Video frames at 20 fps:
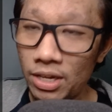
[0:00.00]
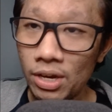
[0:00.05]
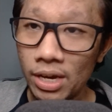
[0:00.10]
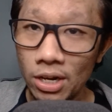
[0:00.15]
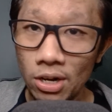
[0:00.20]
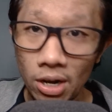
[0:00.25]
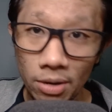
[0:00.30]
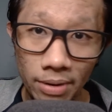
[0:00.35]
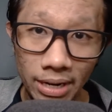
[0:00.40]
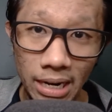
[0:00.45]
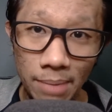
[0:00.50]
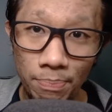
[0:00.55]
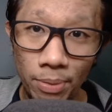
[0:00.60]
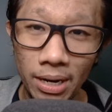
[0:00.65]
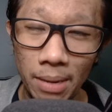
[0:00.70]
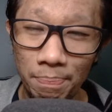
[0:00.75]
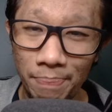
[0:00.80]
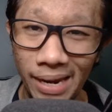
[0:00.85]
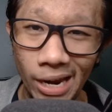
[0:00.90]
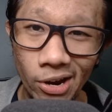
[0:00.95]
already put
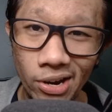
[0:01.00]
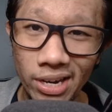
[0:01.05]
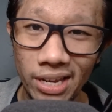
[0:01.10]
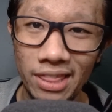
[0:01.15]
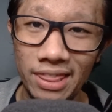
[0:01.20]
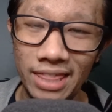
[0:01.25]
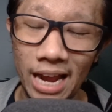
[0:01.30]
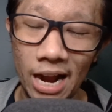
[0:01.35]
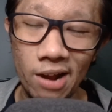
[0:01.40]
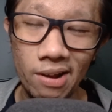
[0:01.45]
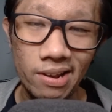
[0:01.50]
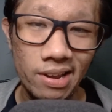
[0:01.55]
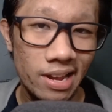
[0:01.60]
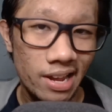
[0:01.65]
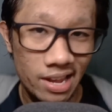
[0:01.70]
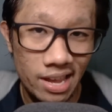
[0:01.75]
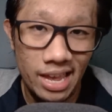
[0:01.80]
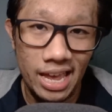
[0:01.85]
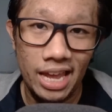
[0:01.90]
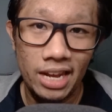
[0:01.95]
a period there
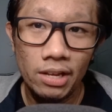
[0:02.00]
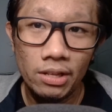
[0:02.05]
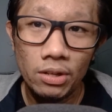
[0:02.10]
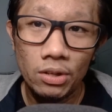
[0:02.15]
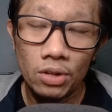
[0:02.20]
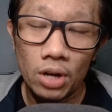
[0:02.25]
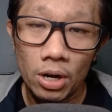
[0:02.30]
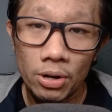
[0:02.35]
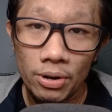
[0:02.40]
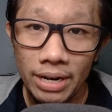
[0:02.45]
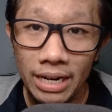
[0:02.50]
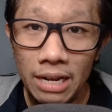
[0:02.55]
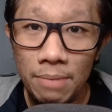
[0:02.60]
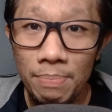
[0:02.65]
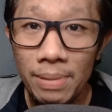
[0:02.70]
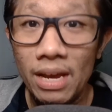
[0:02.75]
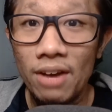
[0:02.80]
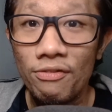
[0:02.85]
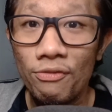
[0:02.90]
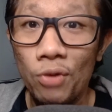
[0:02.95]
and it'll already
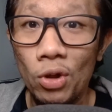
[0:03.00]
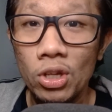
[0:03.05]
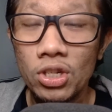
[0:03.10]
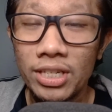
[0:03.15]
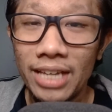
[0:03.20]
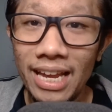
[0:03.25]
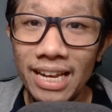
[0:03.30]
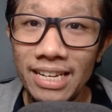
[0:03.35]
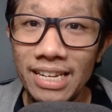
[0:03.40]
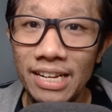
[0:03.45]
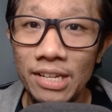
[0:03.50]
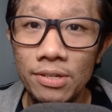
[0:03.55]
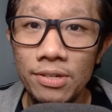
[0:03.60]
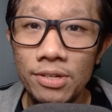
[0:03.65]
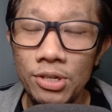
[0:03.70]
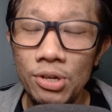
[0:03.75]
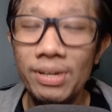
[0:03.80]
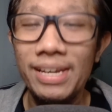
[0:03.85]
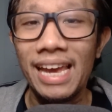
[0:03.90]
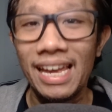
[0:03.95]
be a full sentence.
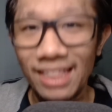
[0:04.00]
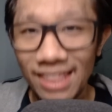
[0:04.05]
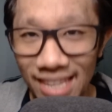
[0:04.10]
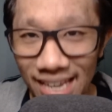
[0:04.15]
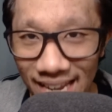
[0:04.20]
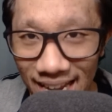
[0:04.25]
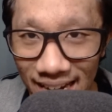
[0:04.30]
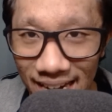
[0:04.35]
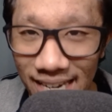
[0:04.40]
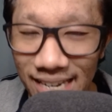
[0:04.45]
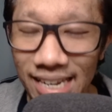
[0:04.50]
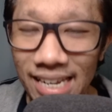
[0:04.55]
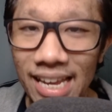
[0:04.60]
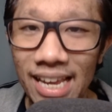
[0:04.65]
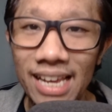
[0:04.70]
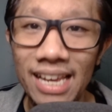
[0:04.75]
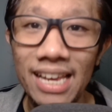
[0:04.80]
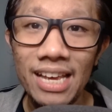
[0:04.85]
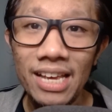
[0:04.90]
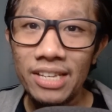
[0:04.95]
You get the
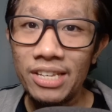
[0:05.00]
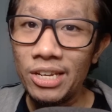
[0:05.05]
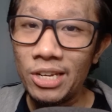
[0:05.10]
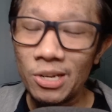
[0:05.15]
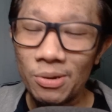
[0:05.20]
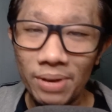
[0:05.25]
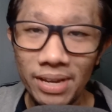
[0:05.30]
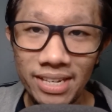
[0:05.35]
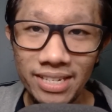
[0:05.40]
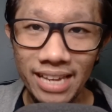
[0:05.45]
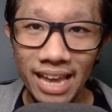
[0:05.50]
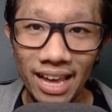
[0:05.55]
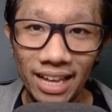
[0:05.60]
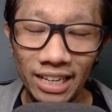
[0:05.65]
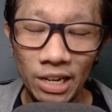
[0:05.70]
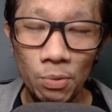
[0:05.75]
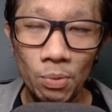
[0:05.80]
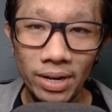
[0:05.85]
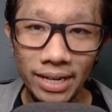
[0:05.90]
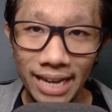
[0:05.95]
idea, you know
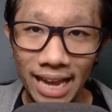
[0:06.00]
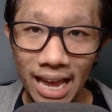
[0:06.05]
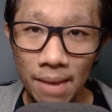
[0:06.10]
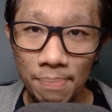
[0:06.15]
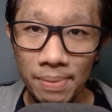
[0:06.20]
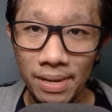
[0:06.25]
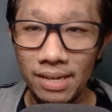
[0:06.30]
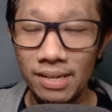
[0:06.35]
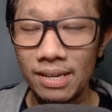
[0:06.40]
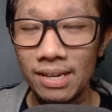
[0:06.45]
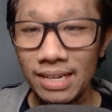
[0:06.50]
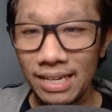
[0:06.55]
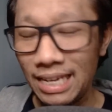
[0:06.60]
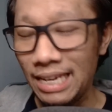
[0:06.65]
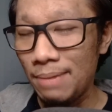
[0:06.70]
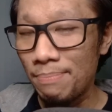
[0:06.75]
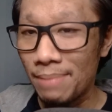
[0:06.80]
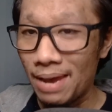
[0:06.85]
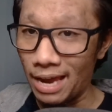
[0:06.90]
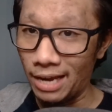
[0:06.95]
exactly what happened.
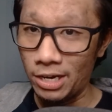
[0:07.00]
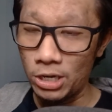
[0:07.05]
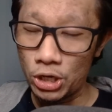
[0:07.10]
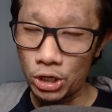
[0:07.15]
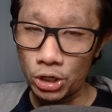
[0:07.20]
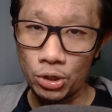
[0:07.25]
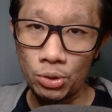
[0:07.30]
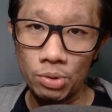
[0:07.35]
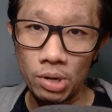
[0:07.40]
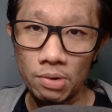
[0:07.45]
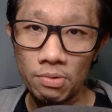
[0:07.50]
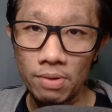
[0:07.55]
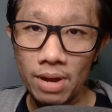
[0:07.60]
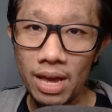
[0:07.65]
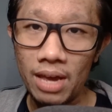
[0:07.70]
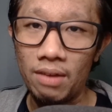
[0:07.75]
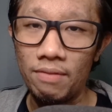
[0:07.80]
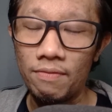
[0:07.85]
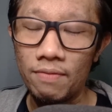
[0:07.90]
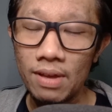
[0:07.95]
He managed to
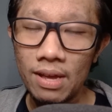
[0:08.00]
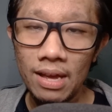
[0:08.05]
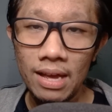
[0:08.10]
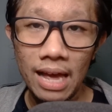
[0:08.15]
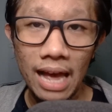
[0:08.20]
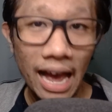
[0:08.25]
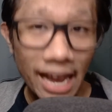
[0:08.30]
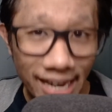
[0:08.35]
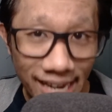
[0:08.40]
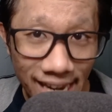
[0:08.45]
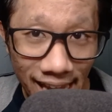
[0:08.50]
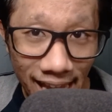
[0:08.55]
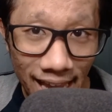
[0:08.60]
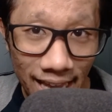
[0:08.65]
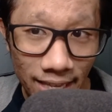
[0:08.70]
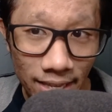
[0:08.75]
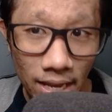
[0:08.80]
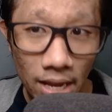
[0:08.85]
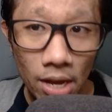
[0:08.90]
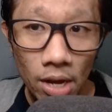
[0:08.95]
arrive.
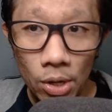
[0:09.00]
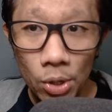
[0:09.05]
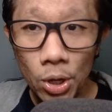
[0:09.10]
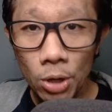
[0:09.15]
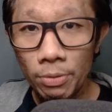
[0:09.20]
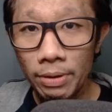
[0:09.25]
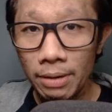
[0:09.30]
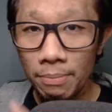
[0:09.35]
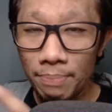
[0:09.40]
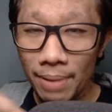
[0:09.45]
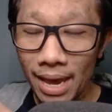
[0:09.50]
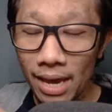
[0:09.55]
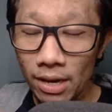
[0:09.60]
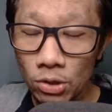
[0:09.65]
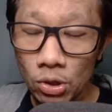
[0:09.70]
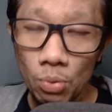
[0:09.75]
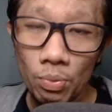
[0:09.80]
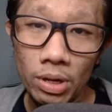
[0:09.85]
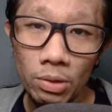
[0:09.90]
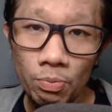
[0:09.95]
Again, going back
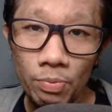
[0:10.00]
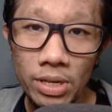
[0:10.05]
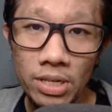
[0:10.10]
to what we